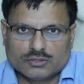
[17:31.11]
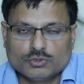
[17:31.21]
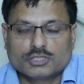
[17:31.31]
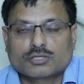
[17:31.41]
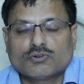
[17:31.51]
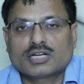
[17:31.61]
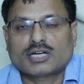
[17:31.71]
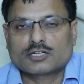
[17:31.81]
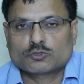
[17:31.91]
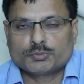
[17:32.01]
We
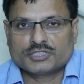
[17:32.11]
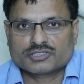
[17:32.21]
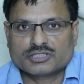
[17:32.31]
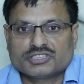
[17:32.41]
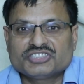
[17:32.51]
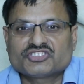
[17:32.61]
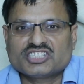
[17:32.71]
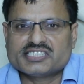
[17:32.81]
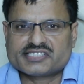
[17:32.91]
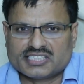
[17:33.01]
require orthopedic surgery in
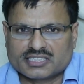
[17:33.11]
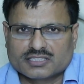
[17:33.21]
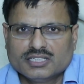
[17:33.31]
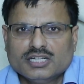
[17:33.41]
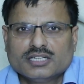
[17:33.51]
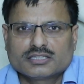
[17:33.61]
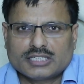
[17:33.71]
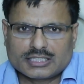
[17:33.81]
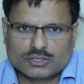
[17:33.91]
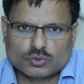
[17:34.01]
single setting,
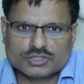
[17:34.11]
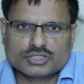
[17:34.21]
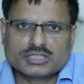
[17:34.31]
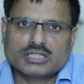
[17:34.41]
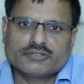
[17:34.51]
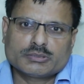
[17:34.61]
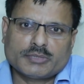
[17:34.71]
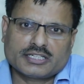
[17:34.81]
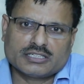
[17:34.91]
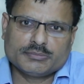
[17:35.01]
that known as single level
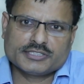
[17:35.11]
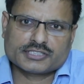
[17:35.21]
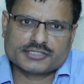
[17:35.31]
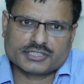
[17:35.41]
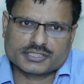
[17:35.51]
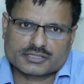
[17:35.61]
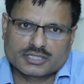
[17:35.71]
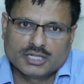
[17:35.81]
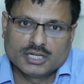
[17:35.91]
multi-level surgeries.